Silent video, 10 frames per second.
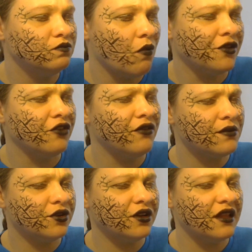
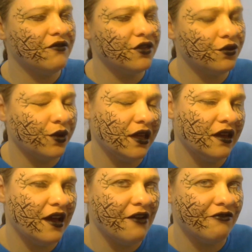November 11th, we
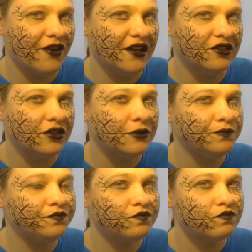have raised
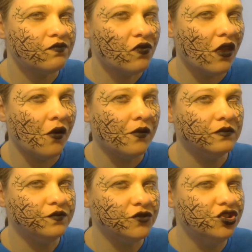
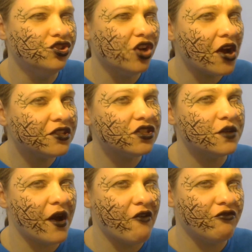just
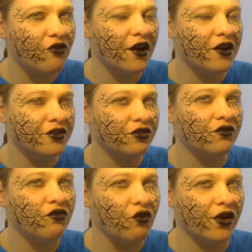about
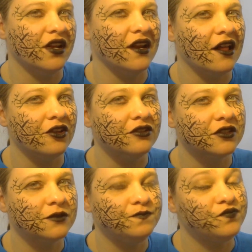
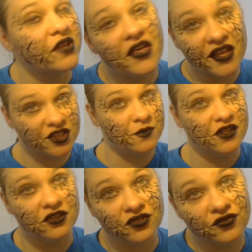$440. And that's
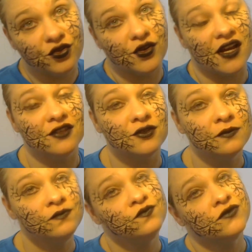because of you
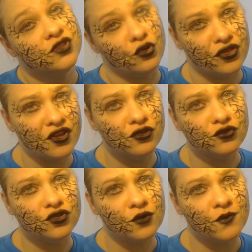guys. So thank you
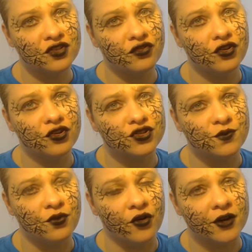so much for your
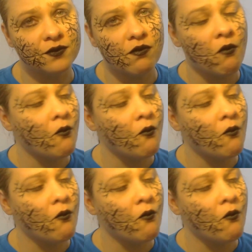support.